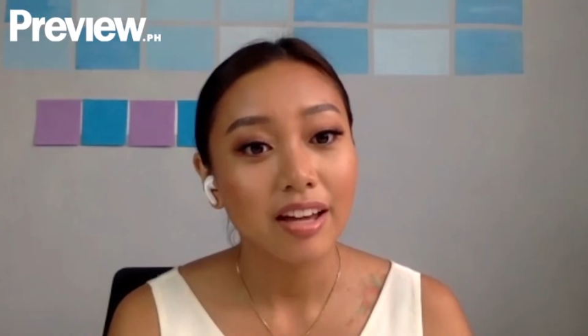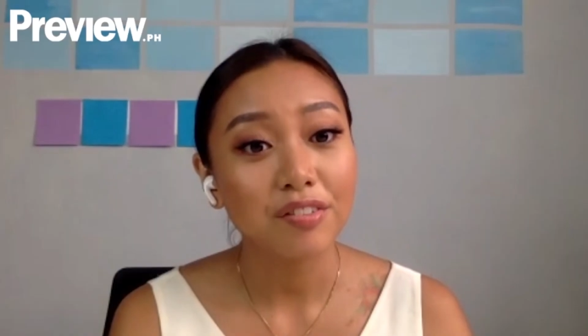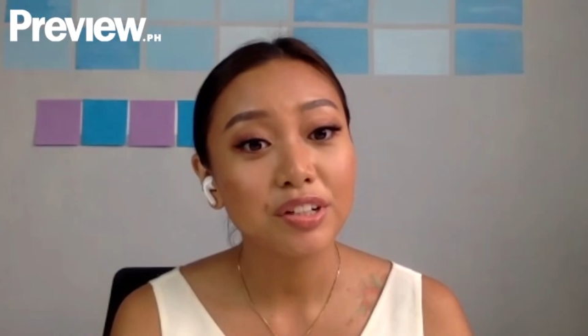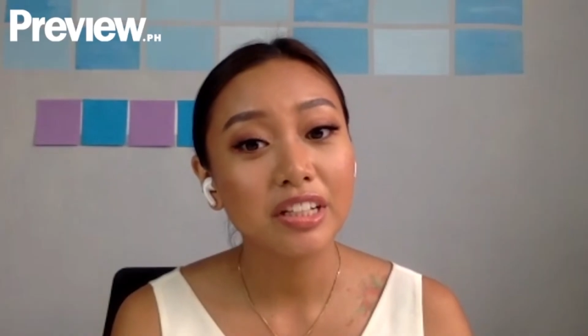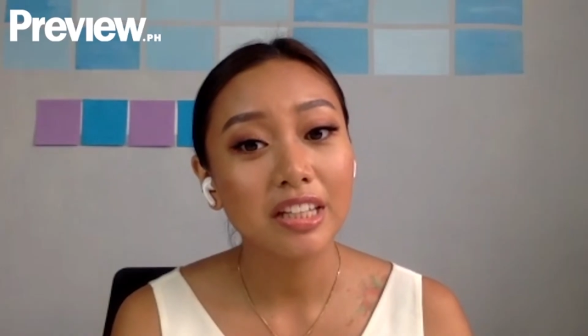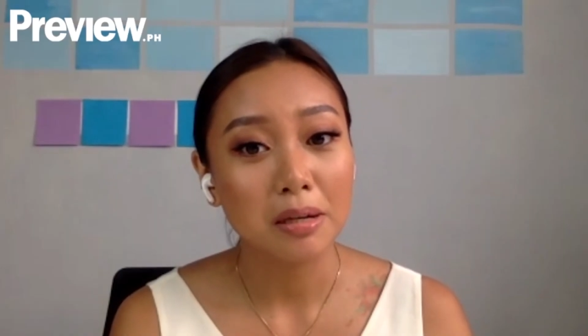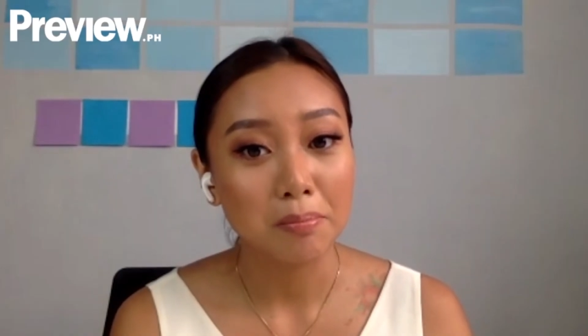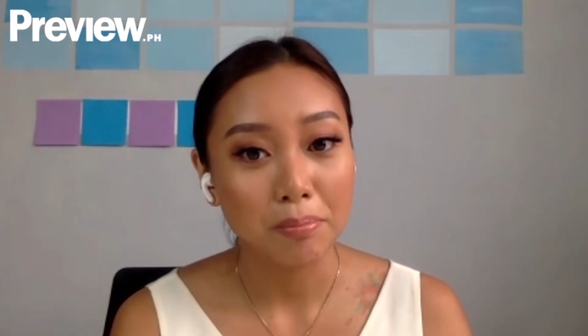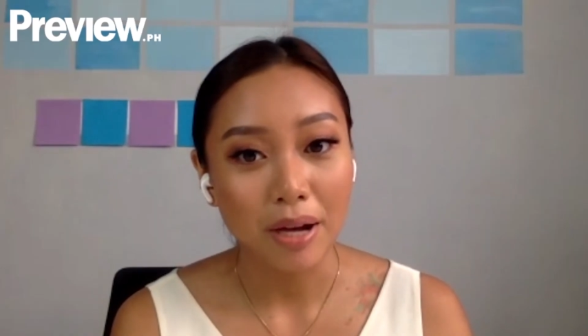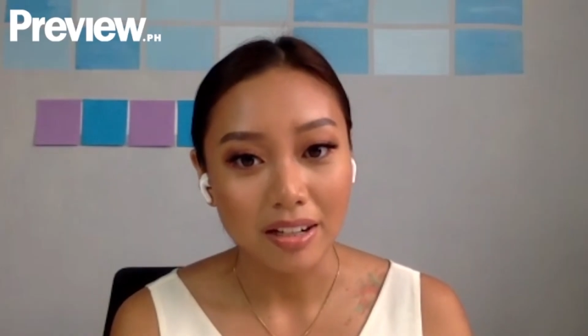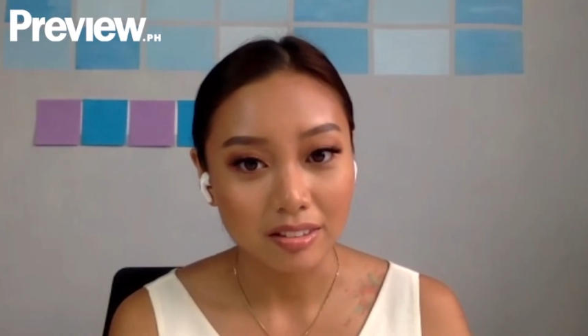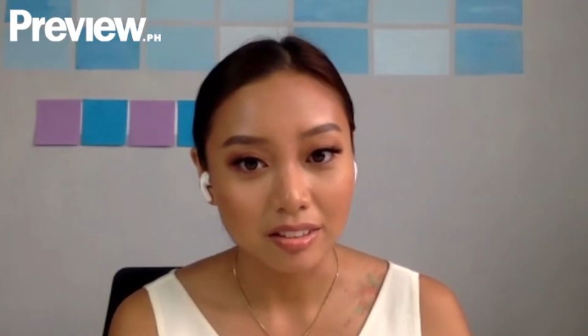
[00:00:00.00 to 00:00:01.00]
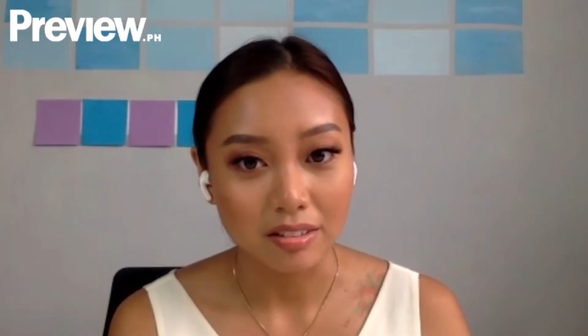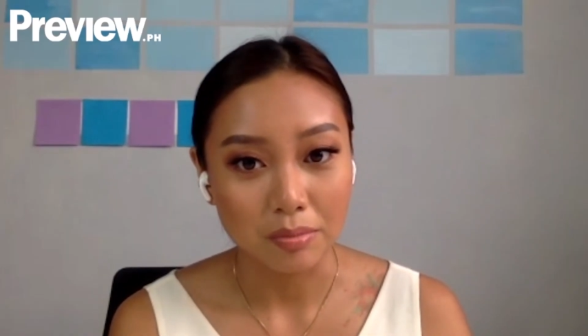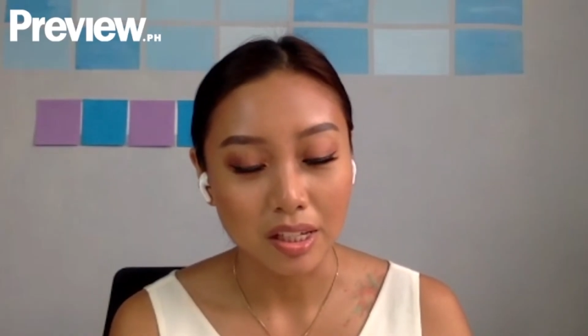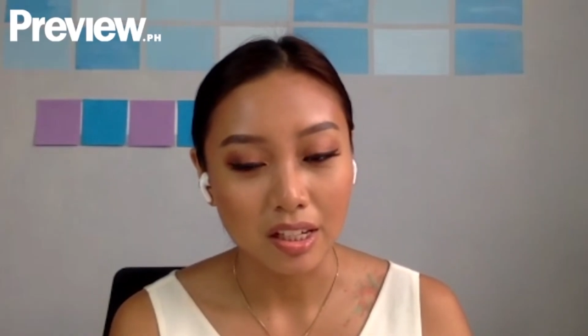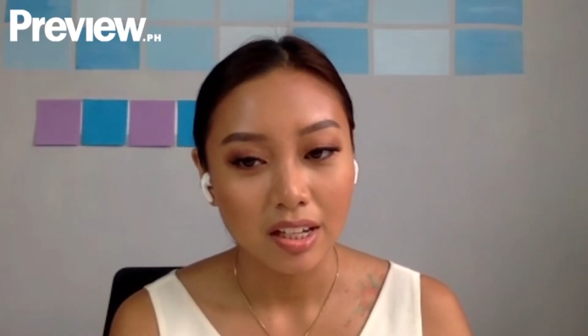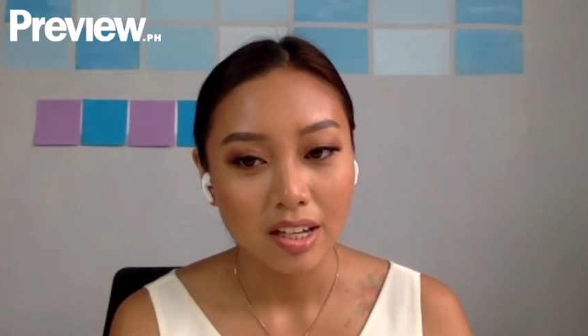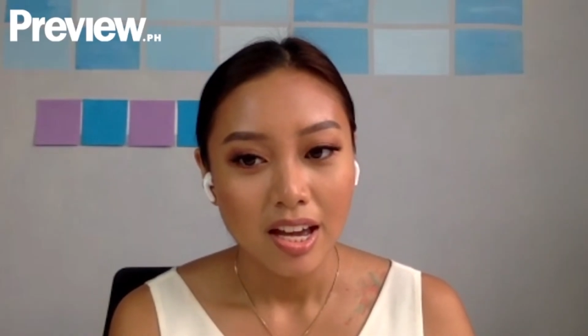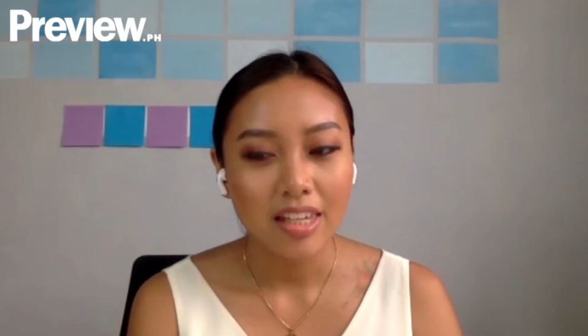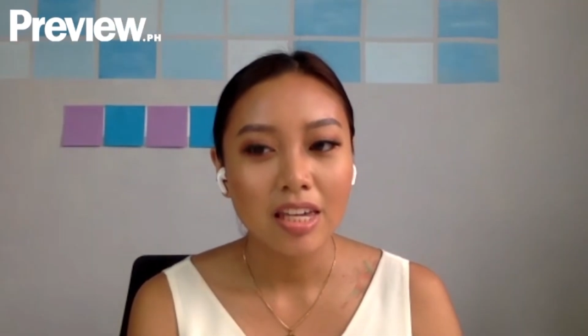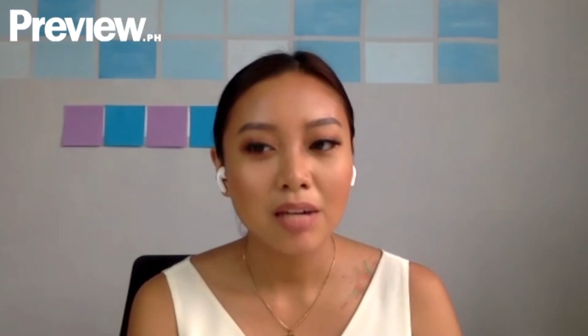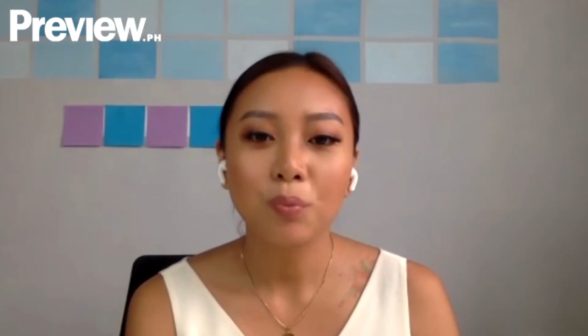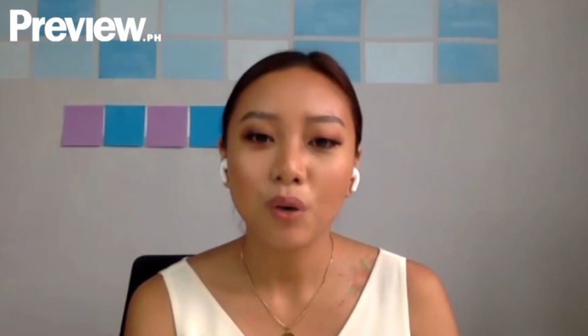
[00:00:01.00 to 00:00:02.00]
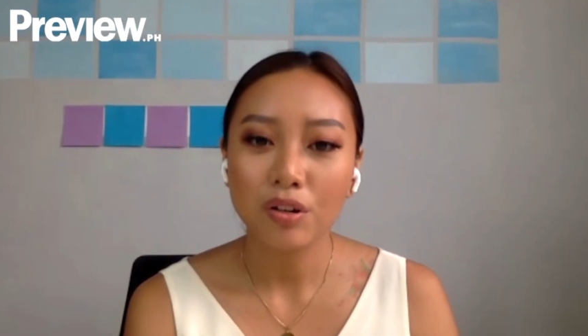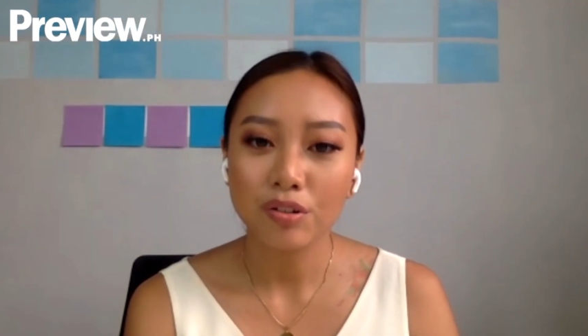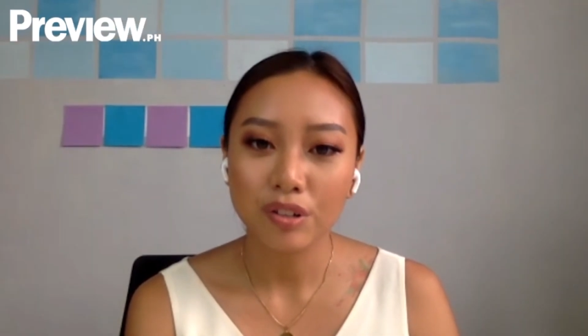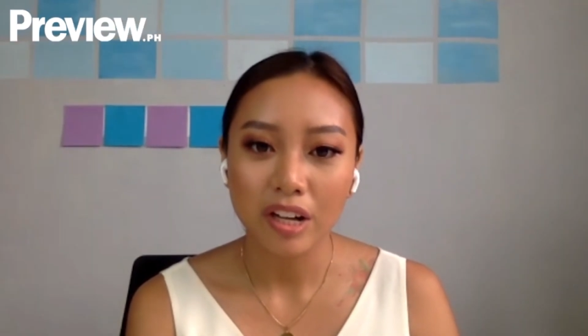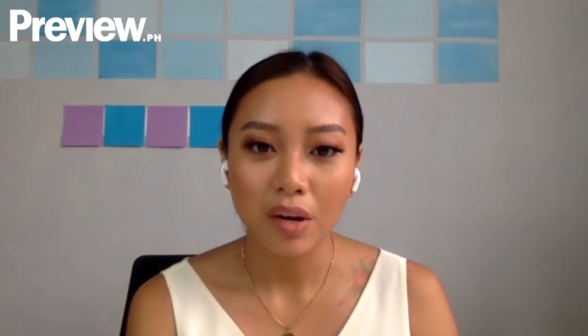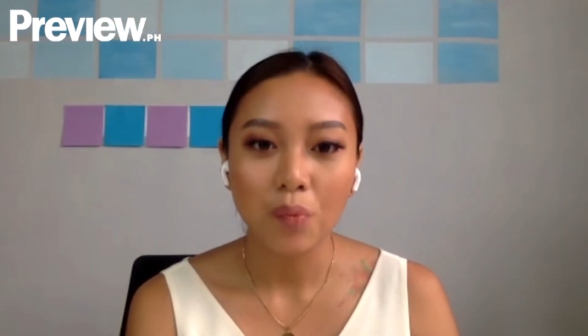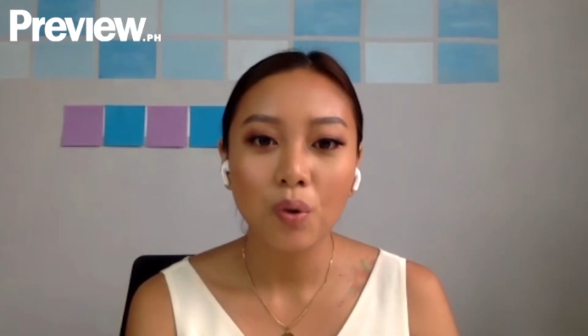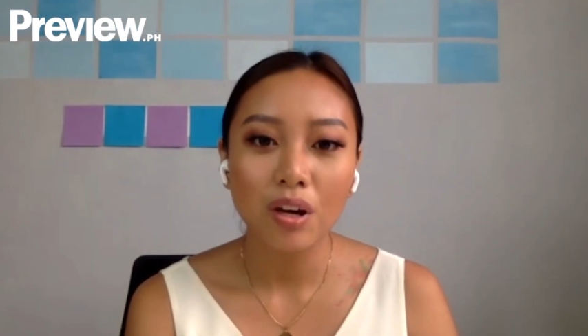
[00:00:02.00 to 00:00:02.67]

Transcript: that really impacted me. I keep wondering,